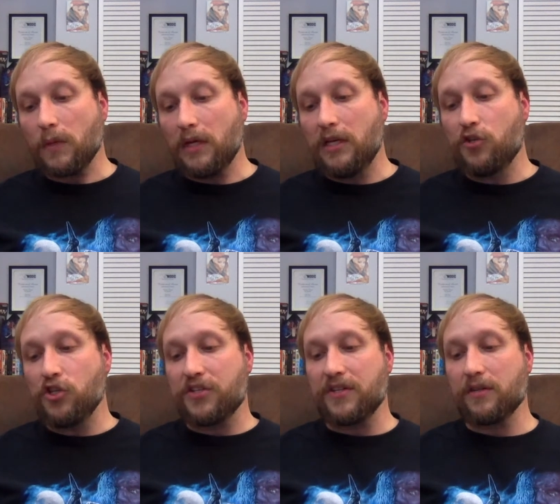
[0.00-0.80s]

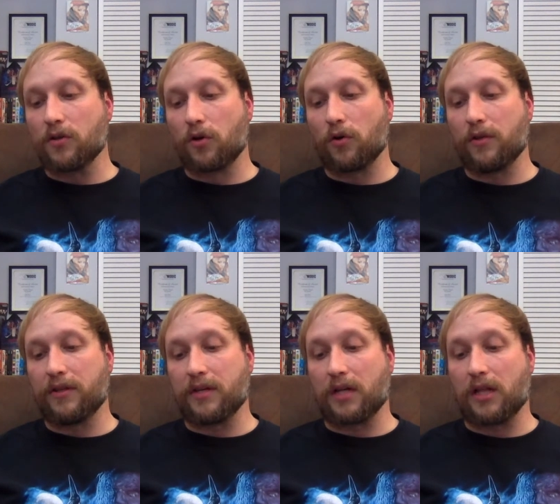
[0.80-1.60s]
Ichi seeing the girl
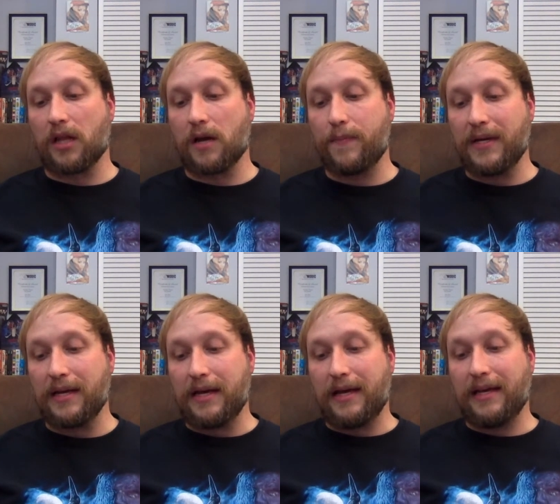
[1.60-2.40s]
at the club
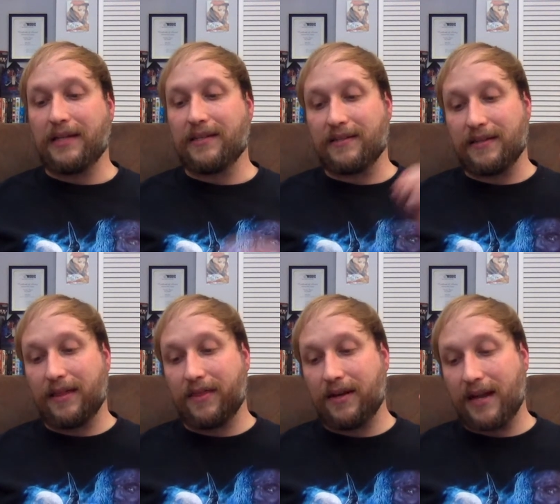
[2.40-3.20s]
is
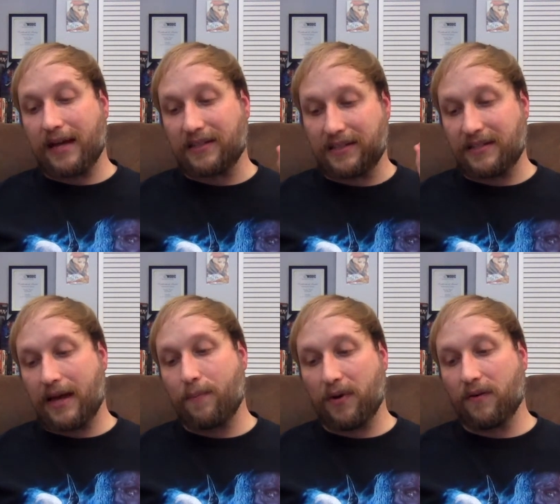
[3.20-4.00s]
the next
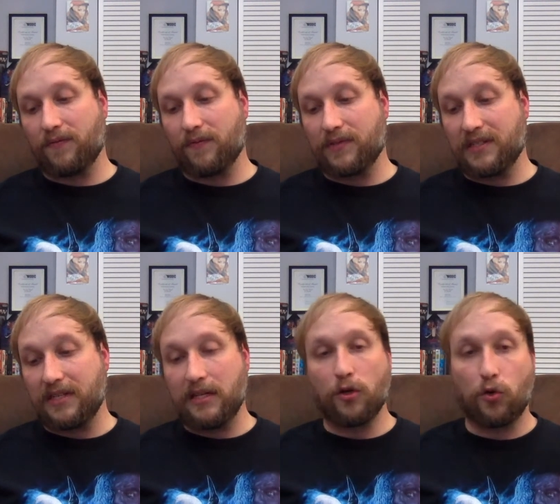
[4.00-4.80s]
step of
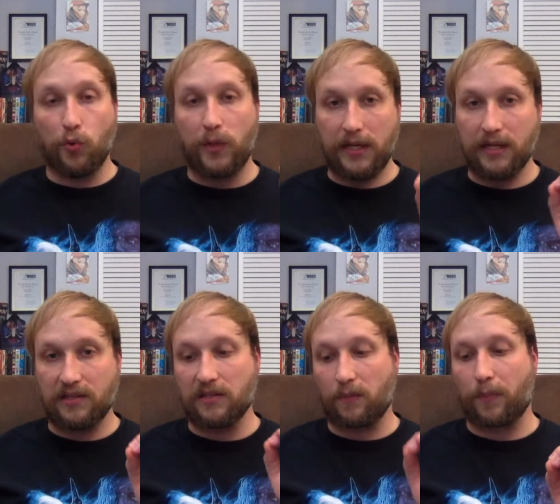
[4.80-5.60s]
seeing who he
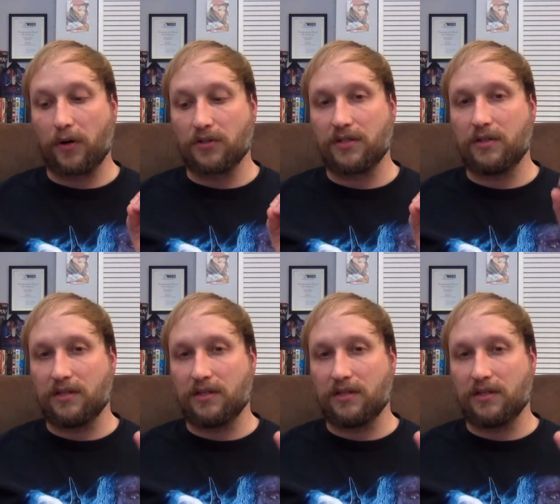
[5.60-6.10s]
is as a person.